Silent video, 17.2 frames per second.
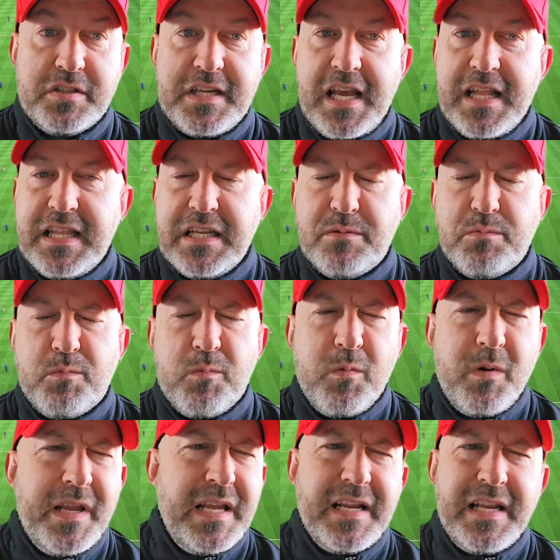just get these
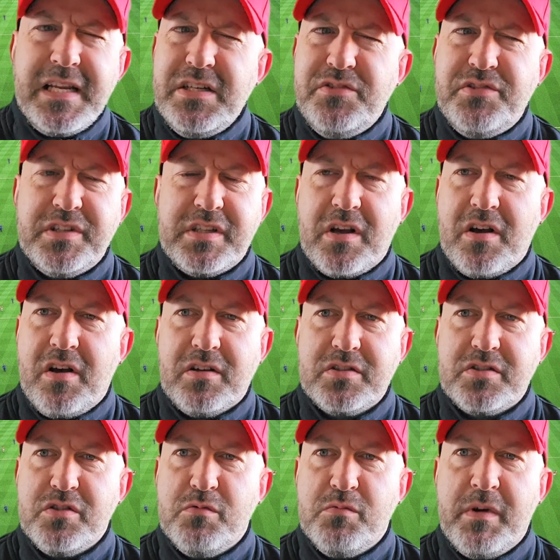weird injuries at
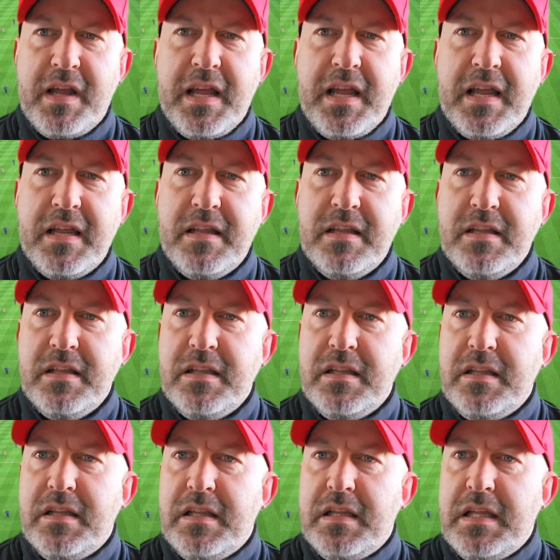Arsenal where
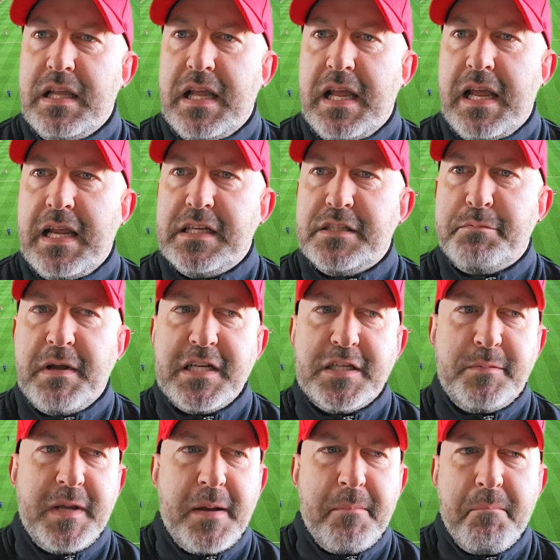it's
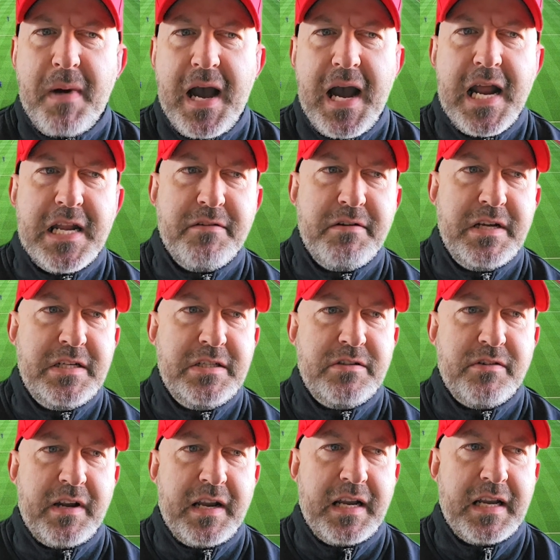meant to be a minor
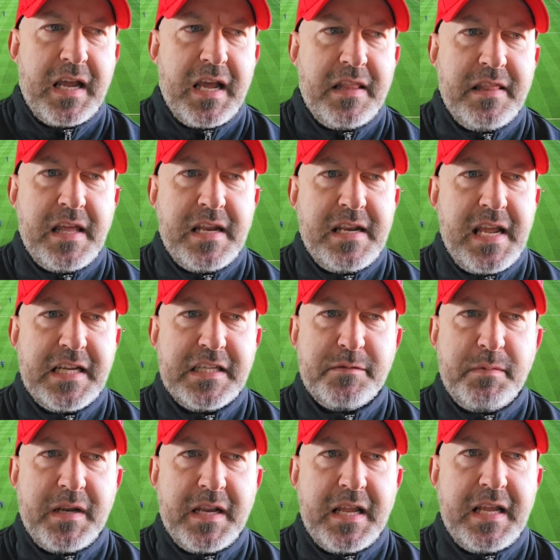injury, and then
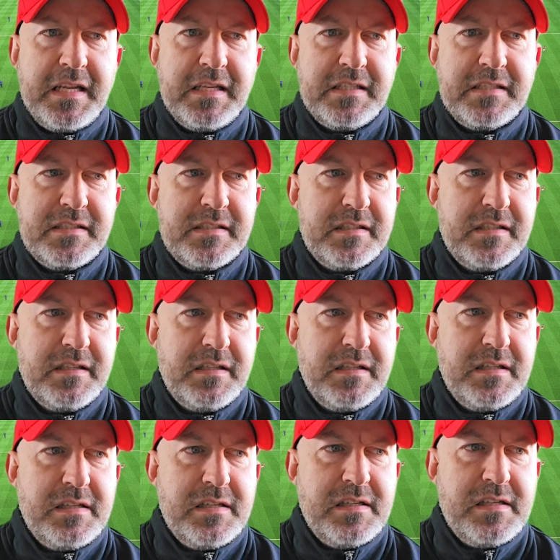next minute it's
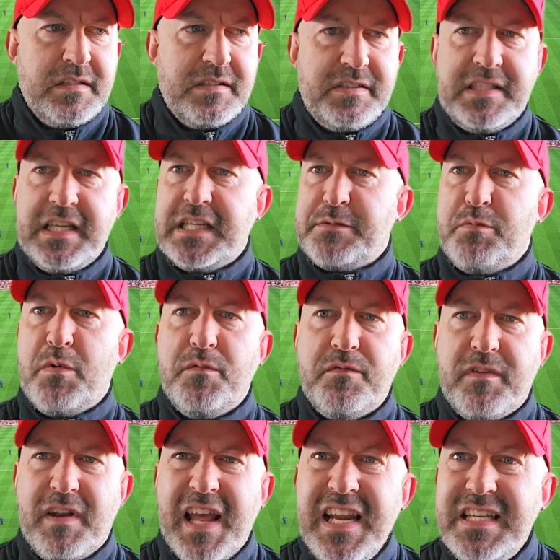6
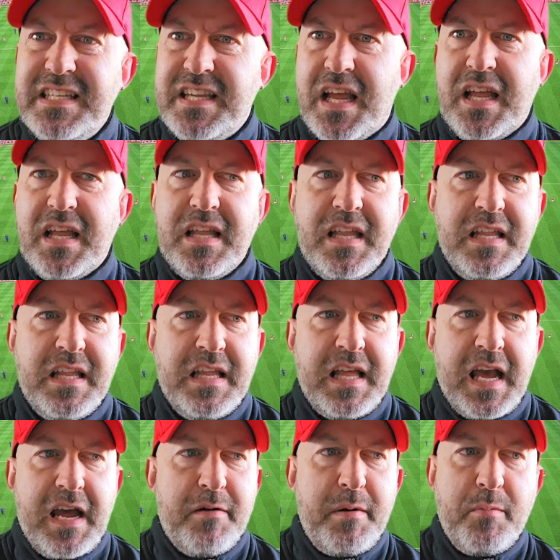months later.
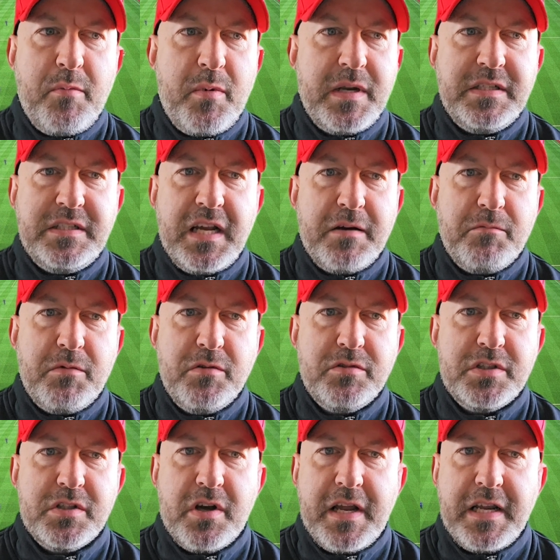I remember when Jack
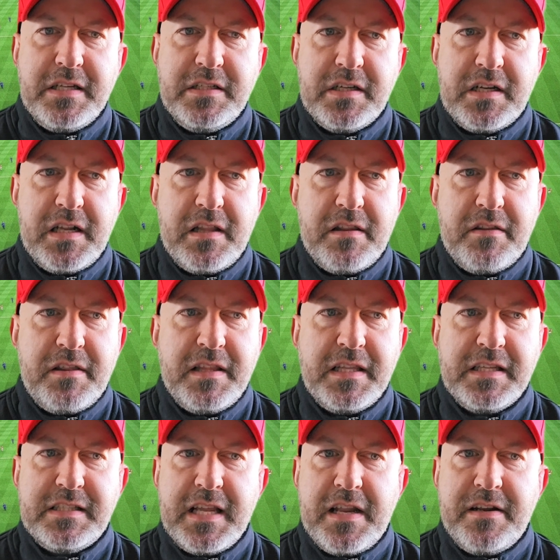Wilshere got injured, and I
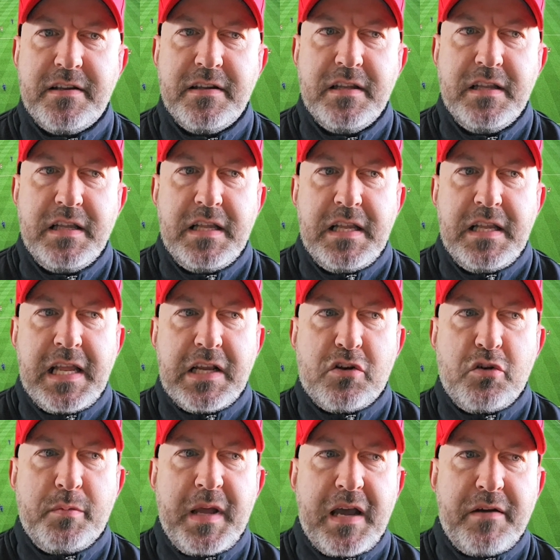think they said
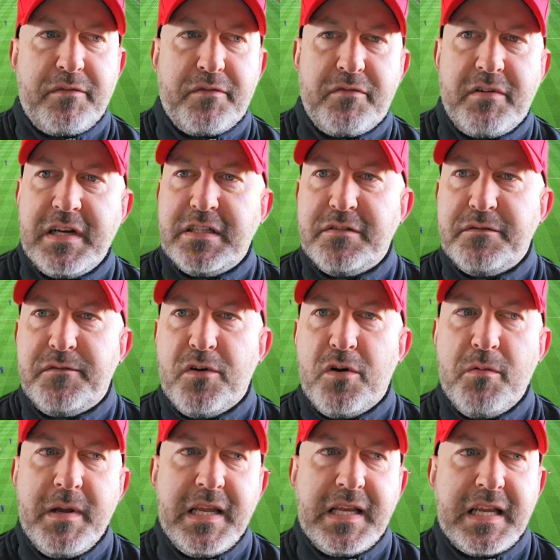it could be out for 3 to
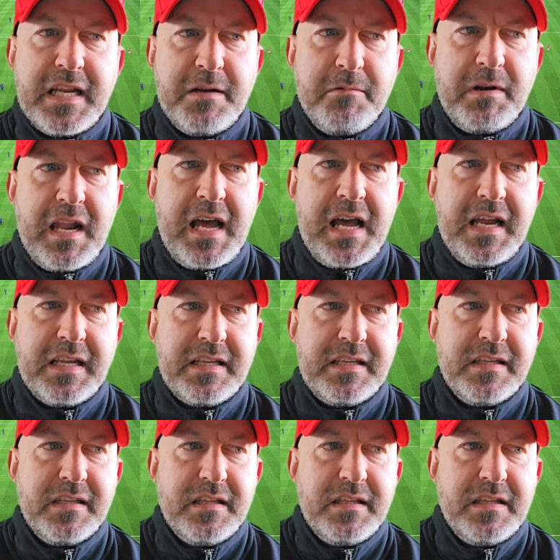4 weeks, and it was
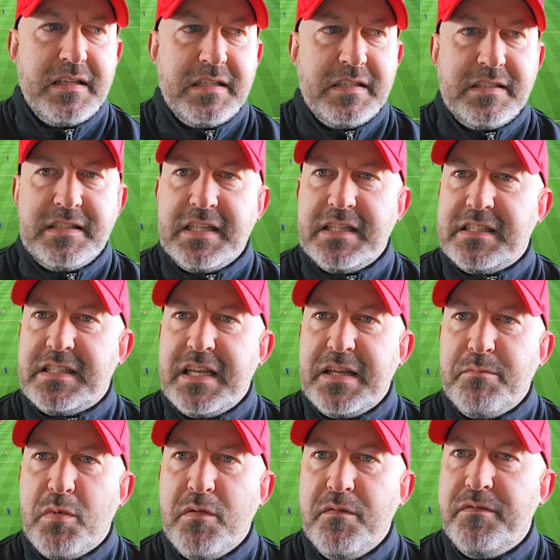like
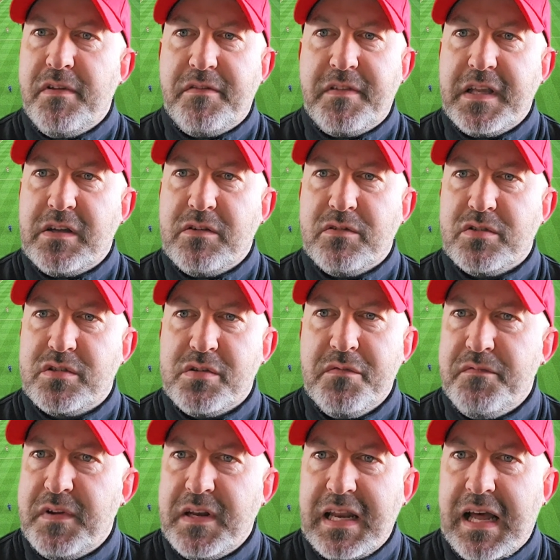16 months, I think, or
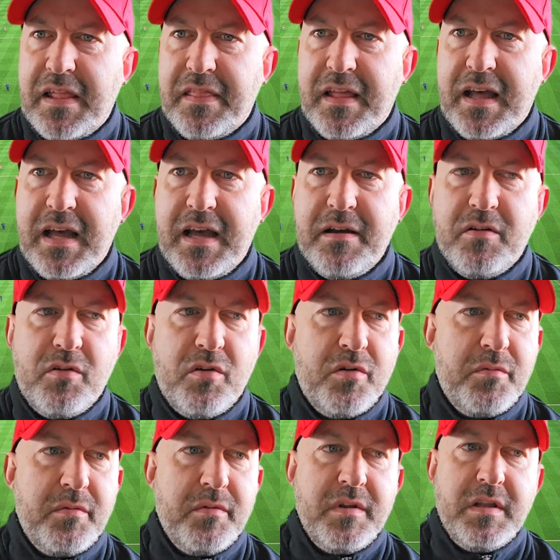something like that.
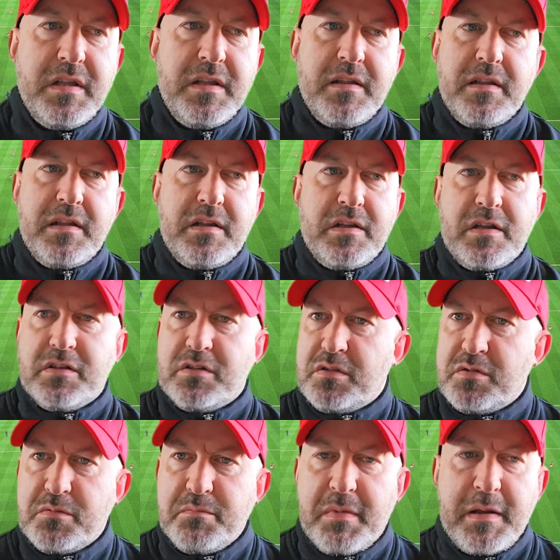Or
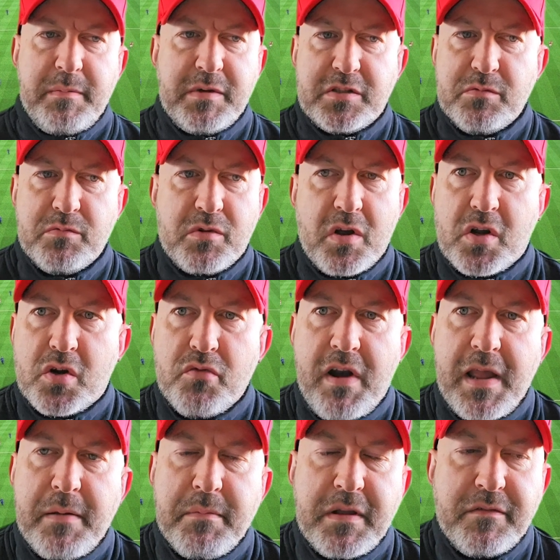maybe someone could
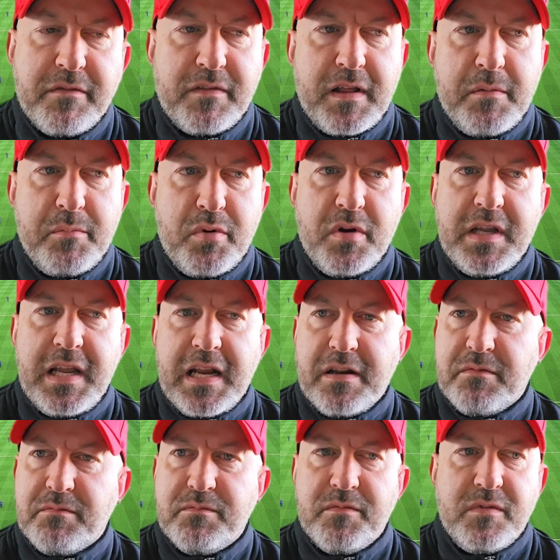correct me if that, but he
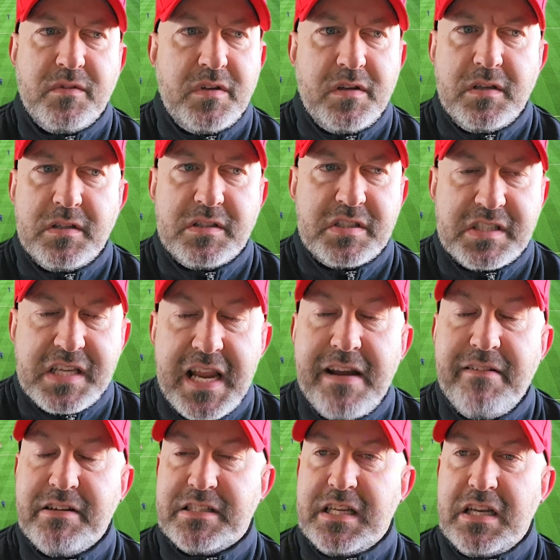had a
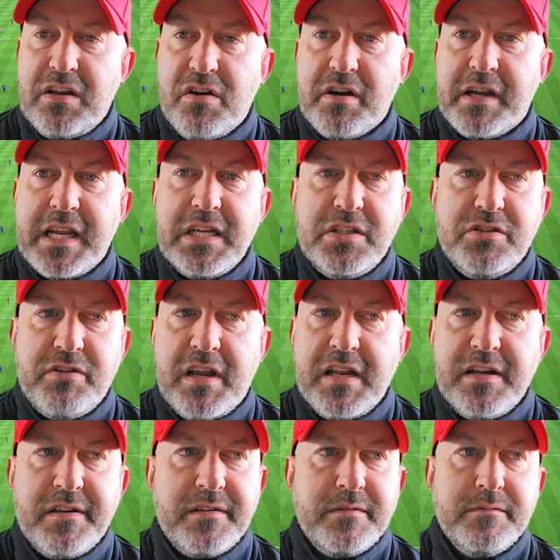seriously long
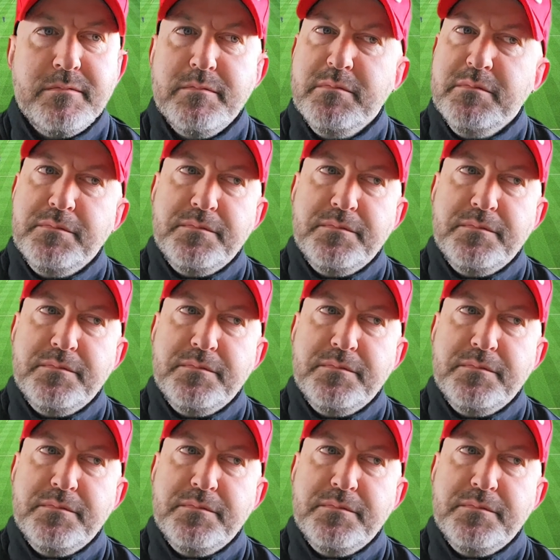injury, and